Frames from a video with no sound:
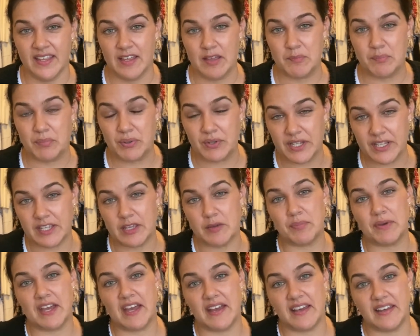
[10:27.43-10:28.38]
Putting your
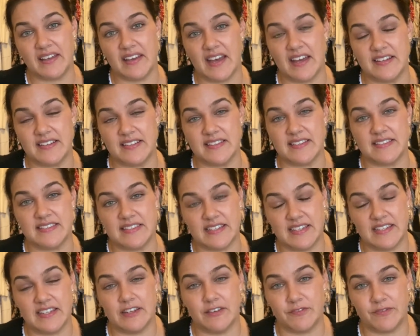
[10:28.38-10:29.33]
bag under the
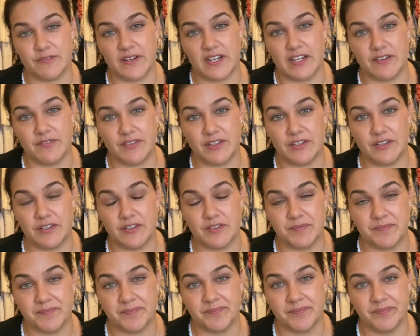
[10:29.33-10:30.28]
seat in front of
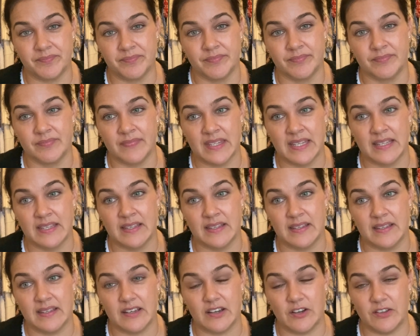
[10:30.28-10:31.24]
you,
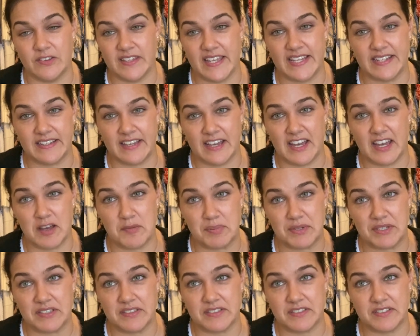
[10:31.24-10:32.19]
on that
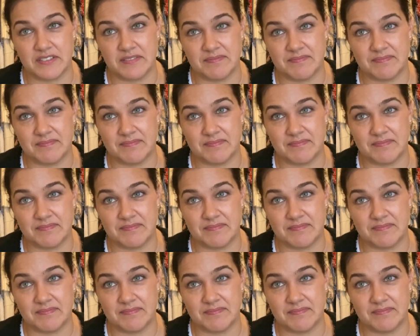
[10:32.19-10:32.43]
carpet,